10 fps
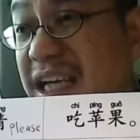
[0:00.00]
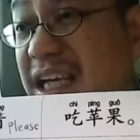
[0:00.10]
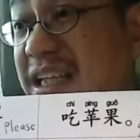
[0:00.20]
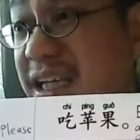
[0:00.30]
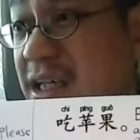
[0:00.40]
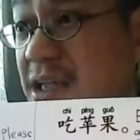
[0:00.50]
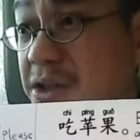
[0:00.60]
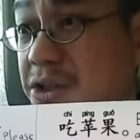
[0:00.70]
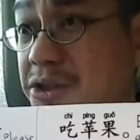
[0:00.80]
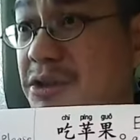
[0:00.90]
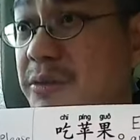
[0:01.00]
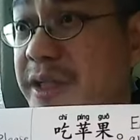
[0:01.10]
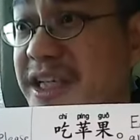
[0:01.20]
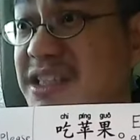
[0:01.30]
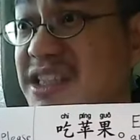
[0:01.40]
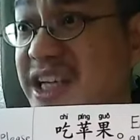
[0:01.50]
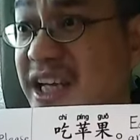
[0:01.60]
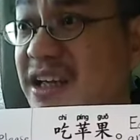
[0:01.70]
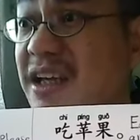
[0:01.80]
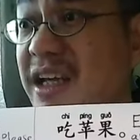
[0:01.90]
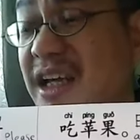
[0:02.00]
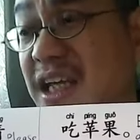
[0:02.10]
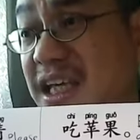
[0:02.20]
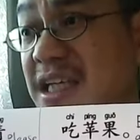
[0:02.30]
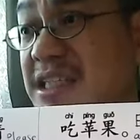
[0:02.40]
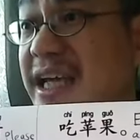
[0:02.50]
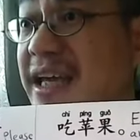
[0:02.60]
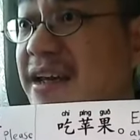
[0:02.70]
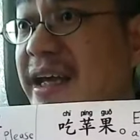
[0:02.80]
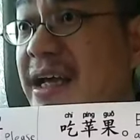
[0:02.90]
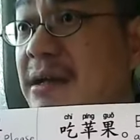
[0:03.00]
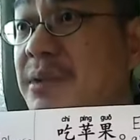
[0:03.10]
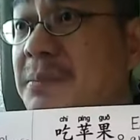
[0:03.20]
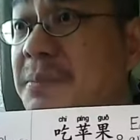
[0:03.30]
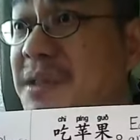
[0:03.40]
in English, we can say, eat an apple,